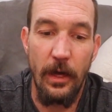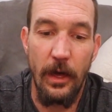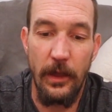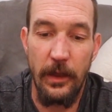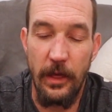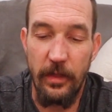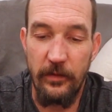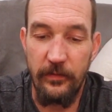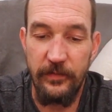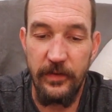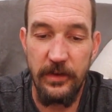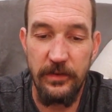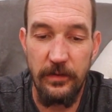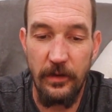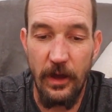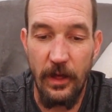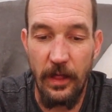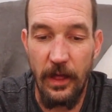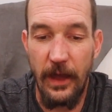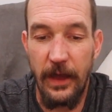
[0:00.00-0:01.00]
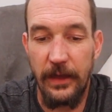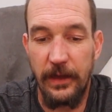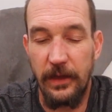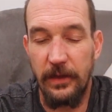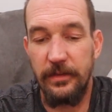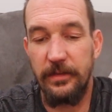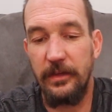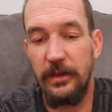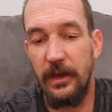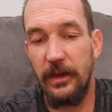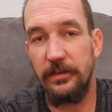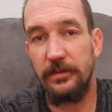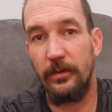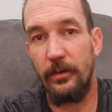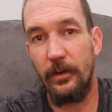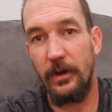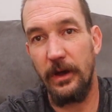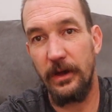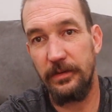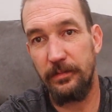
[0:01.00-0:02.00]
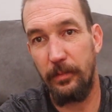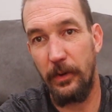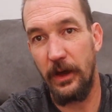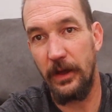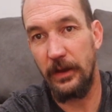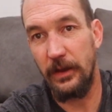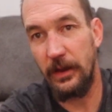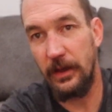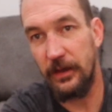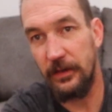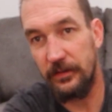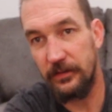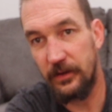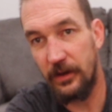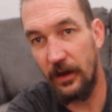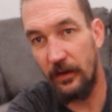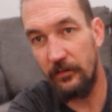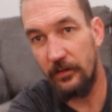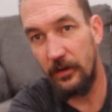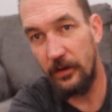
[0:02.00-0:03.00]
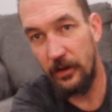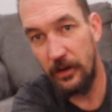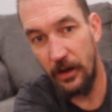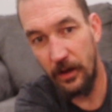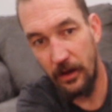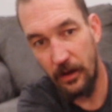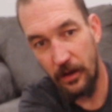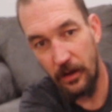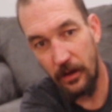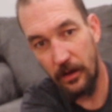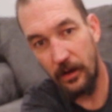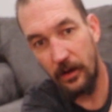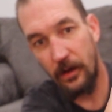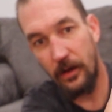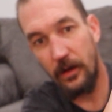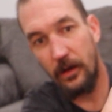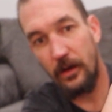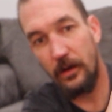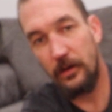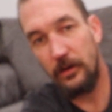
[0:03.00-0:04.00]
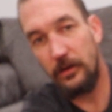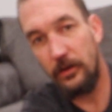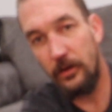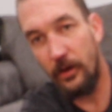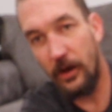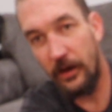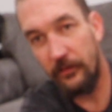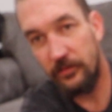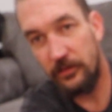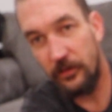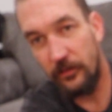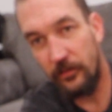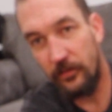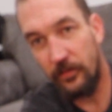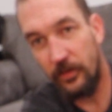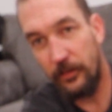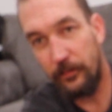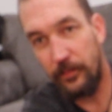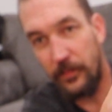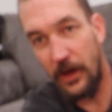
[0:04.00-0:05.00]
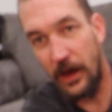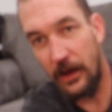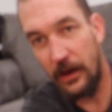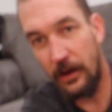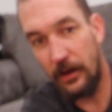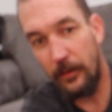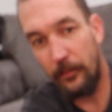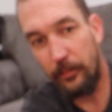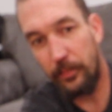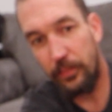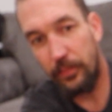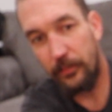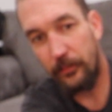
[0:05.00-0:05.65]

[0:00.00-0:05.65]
Another feature I like is the SOS button is covered. You have to flip that up